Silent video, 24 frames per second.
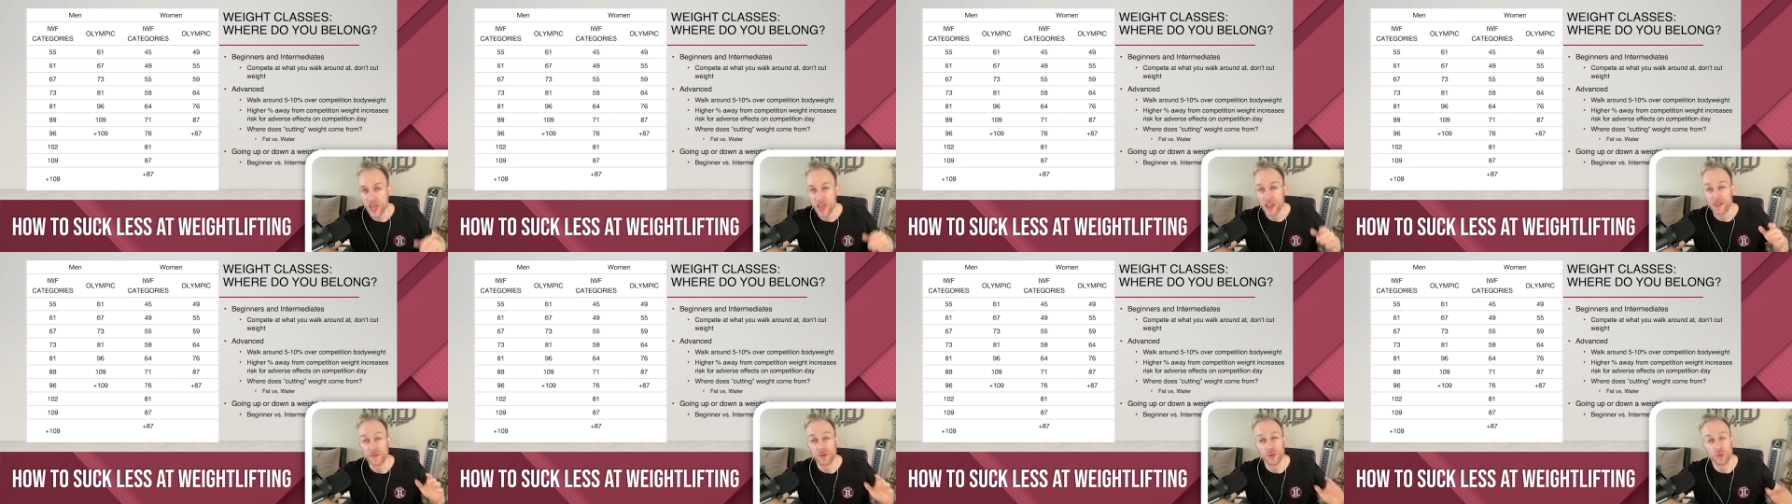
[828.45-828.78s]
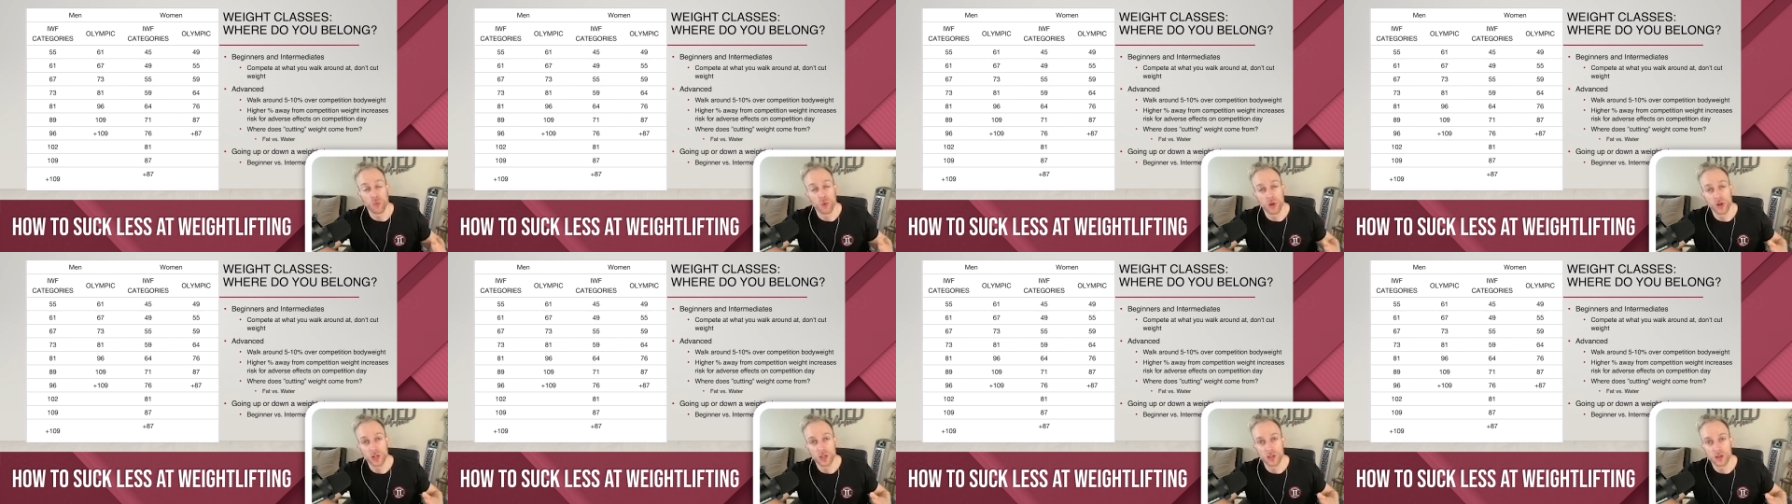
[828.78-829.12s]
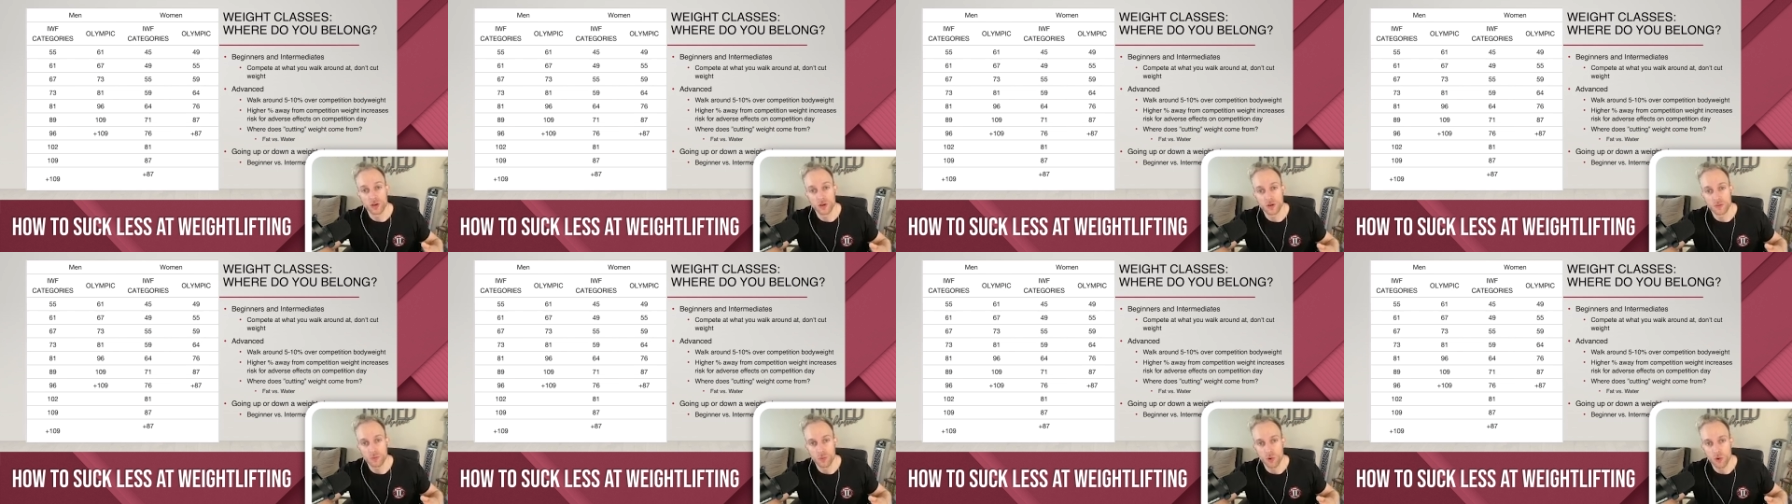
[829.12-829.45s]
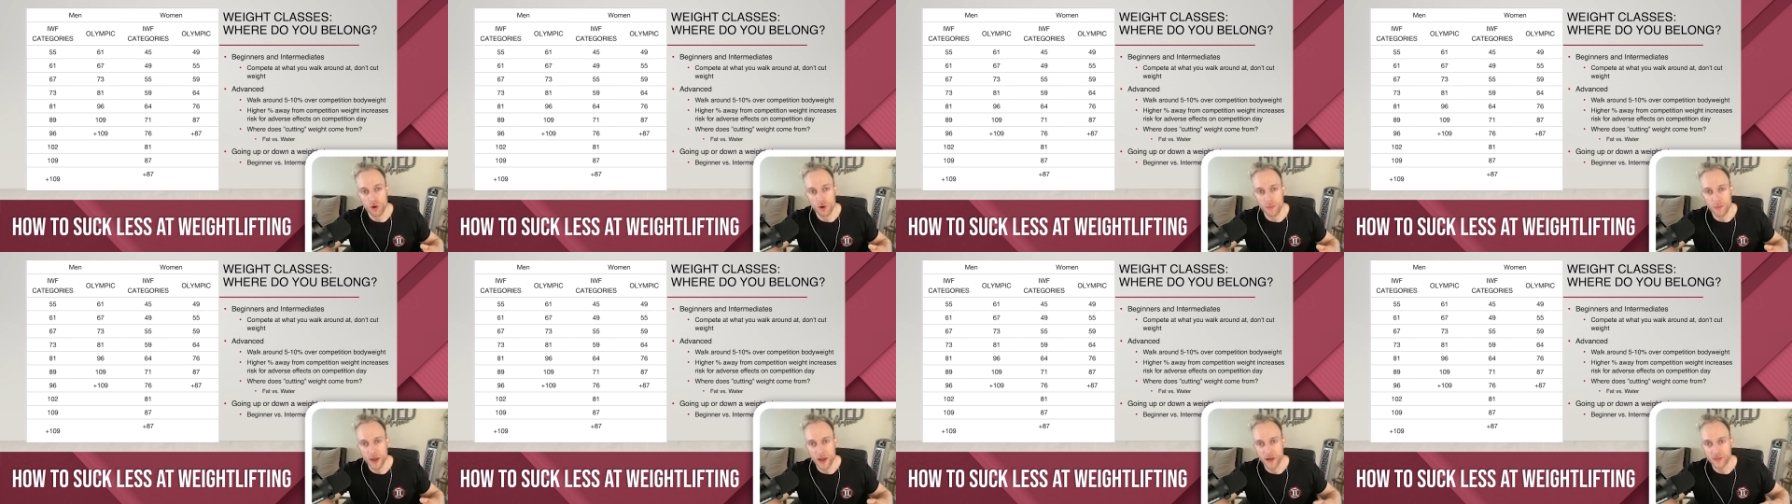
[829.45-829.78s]
If you want to learn
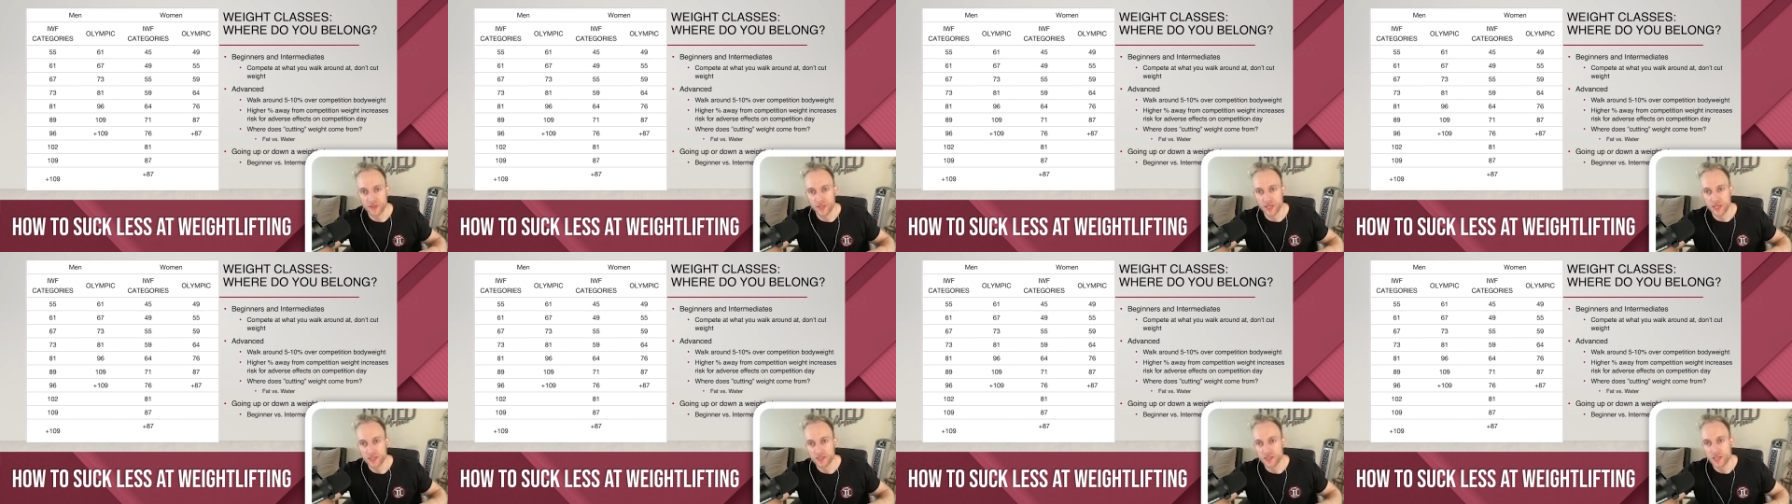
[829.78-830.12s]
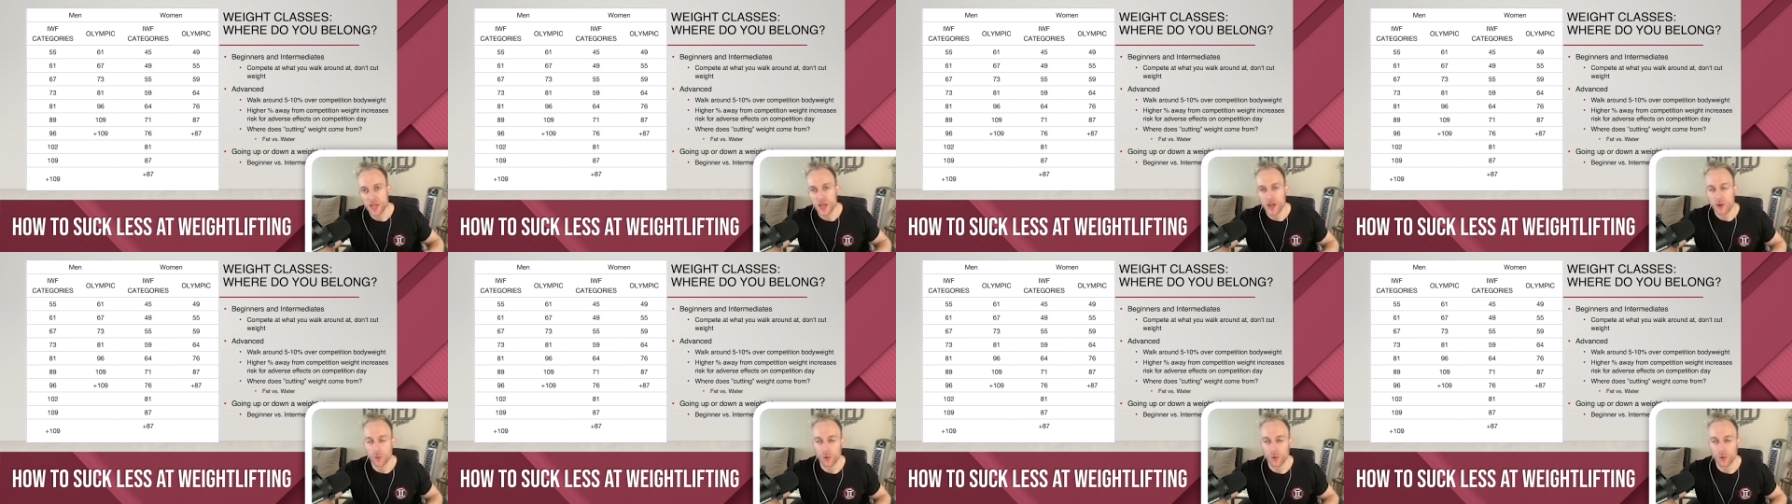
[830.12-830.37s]
more about this,